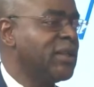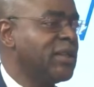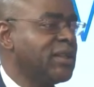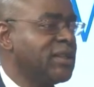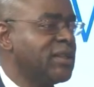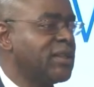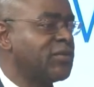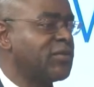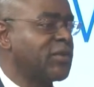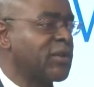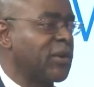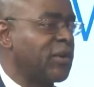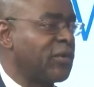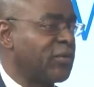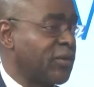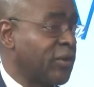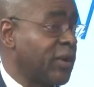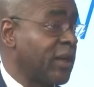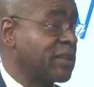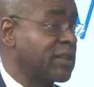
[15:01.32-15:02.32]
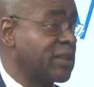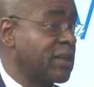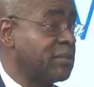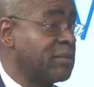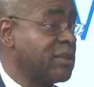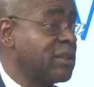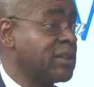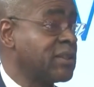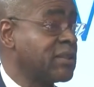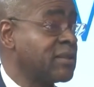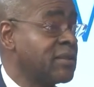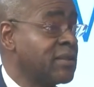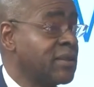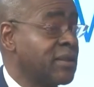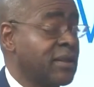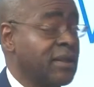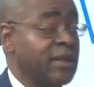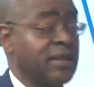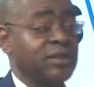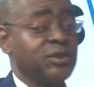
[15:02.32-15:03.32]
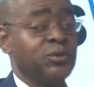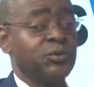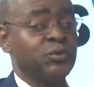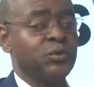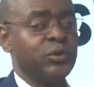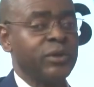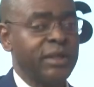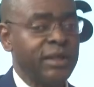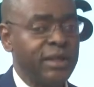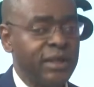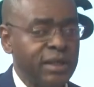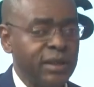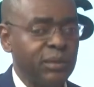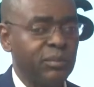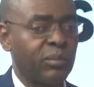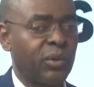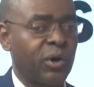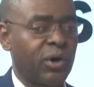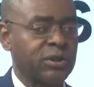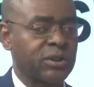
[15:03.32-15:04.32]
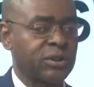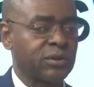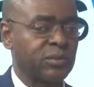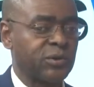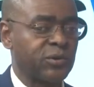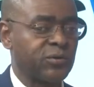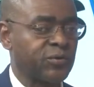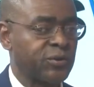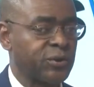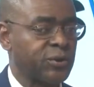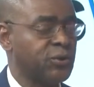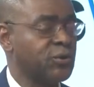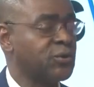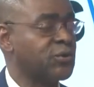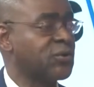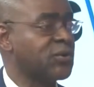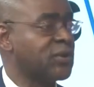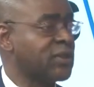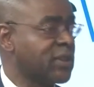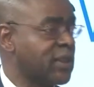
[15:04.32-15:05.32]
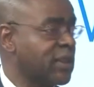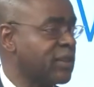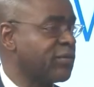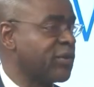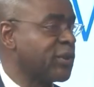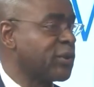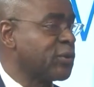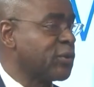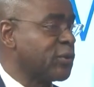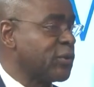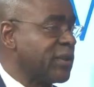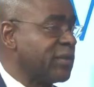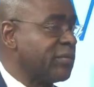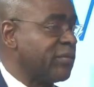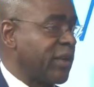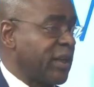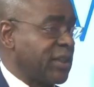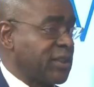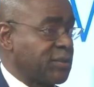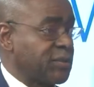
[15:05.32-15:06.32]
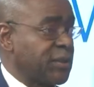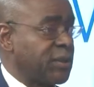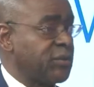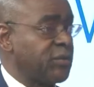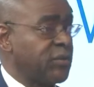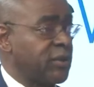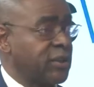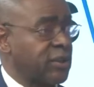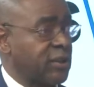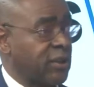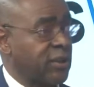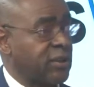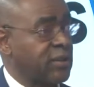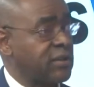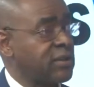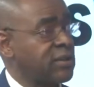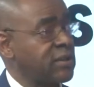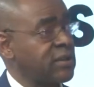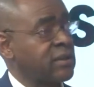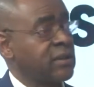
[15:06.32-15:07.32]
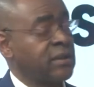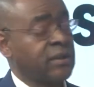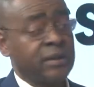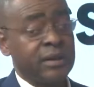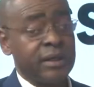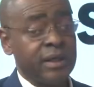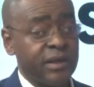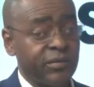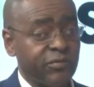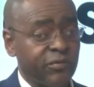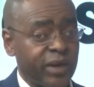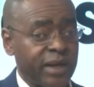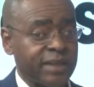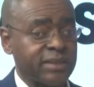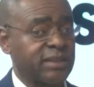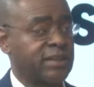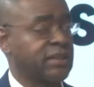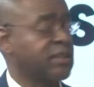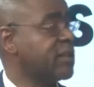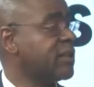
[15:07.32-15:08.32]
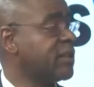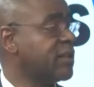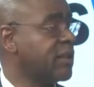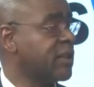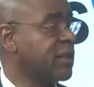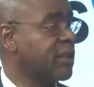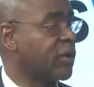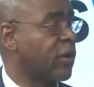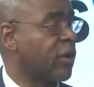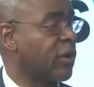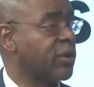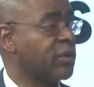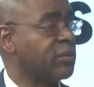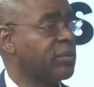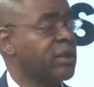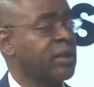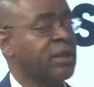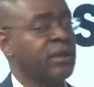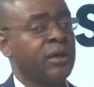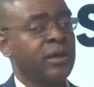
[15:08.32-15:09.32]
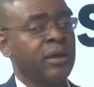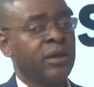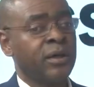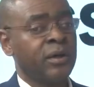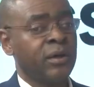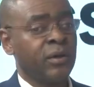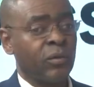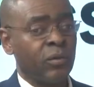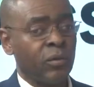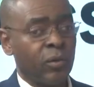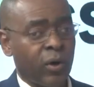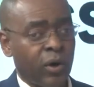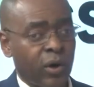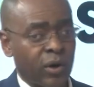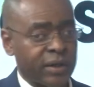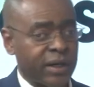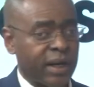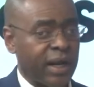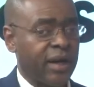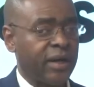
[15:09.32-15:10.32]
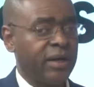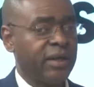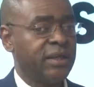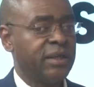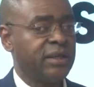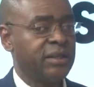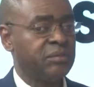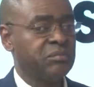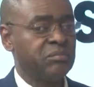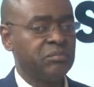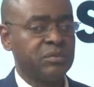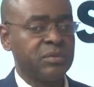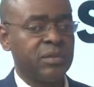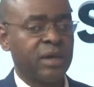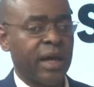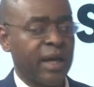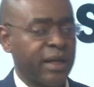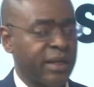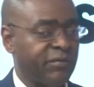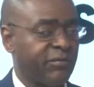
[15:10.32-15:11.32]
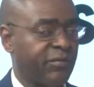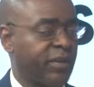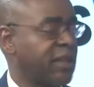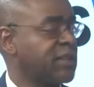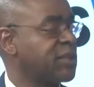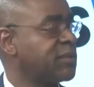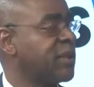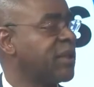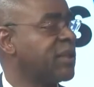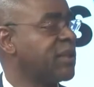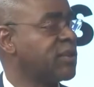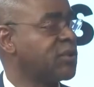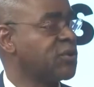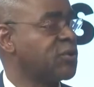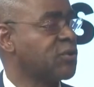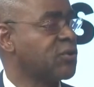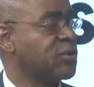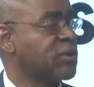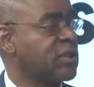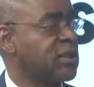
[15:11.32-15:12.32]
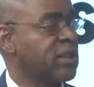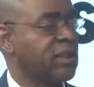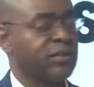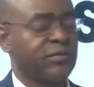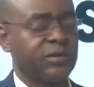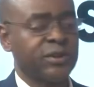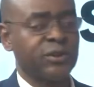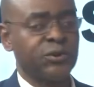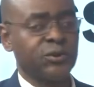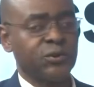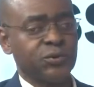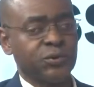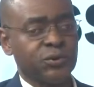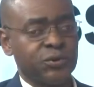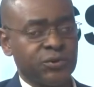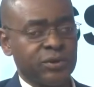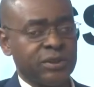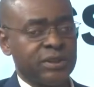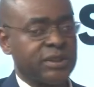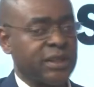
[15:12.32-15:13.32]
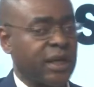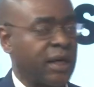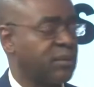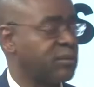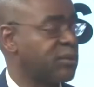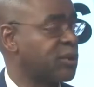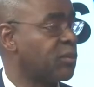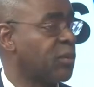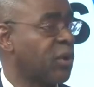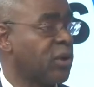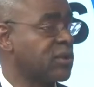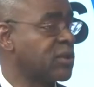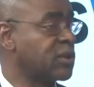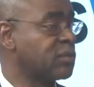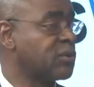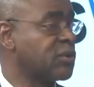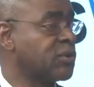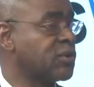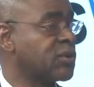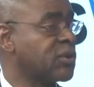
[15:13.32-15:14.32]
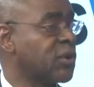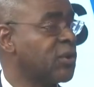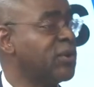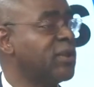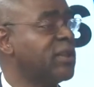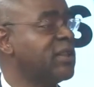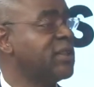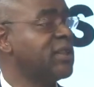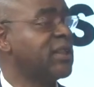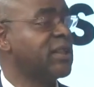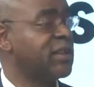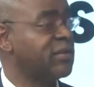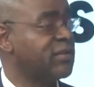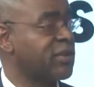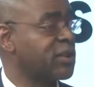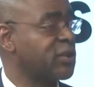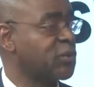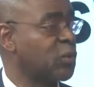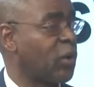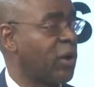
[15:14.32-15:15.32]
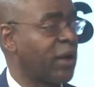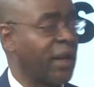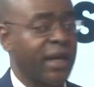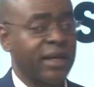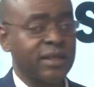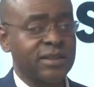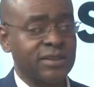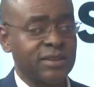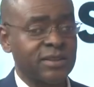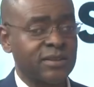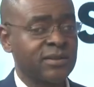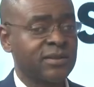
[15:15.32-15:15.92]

difficult for SMEs. It's really impossible for you to deliver good investment returns investing in the economy. Ordinarily, an investment that should deliver 2-3 times multiples only delivers 1x